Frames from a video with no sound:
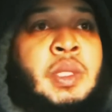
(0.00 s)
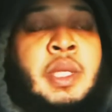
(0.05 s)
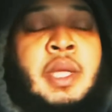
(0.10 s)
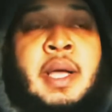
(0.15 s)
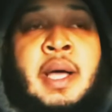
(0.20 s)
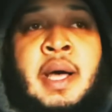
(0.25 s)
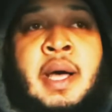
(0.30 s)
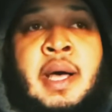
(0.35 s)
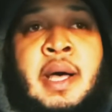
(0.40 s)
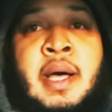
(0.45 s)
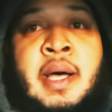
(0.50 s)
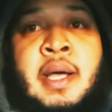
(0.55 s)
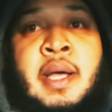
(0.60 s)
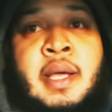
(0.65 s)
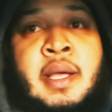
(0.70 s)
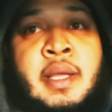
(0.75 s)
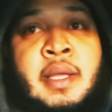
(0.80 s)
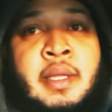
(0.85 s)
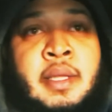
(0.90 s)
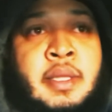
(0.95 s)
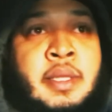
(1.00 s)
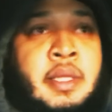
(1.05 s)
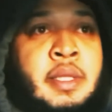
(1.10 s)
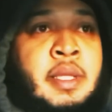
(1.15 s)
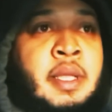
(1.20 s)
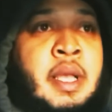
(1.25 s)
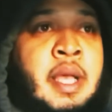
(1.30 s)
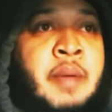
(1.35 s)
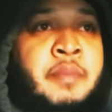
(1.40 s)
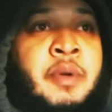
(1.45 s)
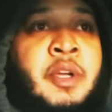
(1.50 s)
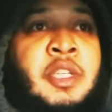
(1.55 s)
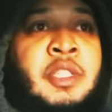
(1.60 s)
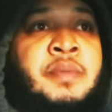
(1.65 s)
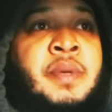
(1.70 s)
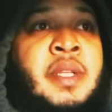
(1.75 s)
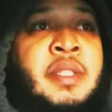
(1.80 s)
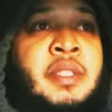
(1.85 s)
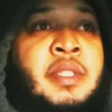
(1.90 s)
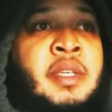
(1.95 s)
I brush
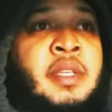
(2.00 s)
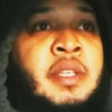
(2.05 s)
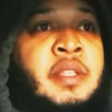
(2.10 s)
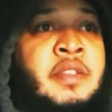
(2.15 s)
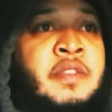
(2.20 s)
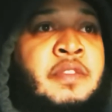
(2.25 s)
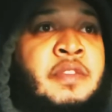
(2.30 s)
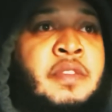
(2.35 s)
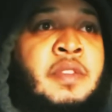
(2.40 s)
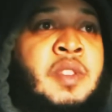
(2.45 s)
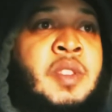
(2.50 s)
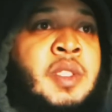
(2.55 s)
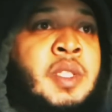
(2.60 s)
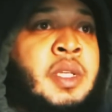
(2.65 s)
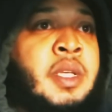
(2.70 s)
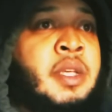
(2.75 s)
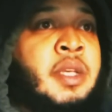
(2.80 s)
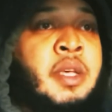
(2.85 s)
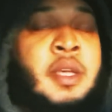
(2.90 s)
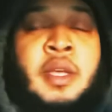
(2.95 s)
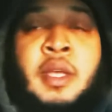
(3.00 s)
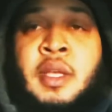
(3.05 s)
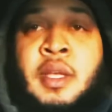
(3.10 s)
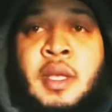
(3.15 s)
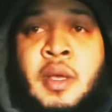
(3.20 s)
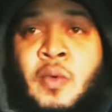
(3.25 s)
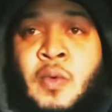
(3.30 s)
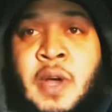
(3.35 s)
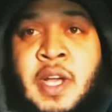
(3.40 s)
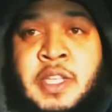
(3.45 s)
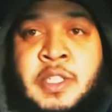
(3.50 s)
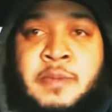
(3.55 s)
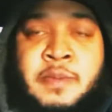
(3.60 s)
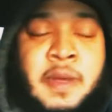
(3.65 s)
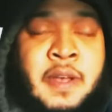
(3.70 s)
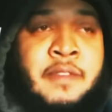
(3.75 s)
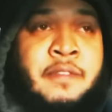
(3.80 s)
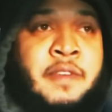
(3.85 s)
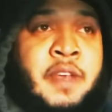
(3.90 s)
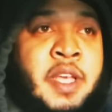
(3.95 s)
my teeth, wash my
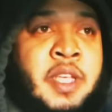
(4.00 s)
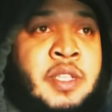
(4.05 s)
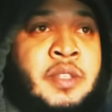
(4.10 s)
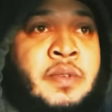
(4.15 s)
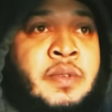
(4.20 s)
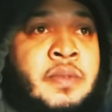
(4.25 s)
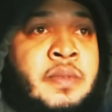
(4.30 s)
face.